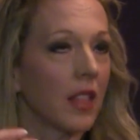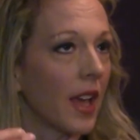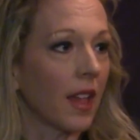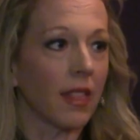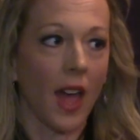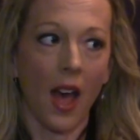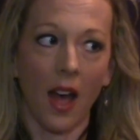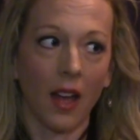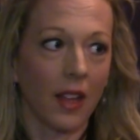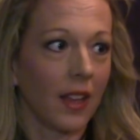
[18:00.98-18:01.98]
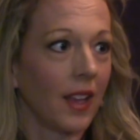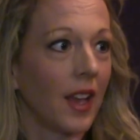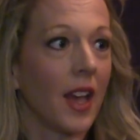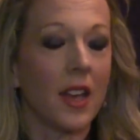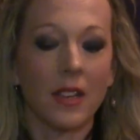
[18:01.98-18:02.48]
Like that.
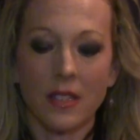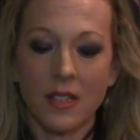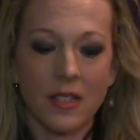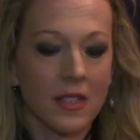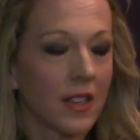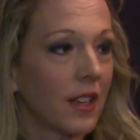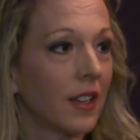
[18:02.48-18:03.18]
And it's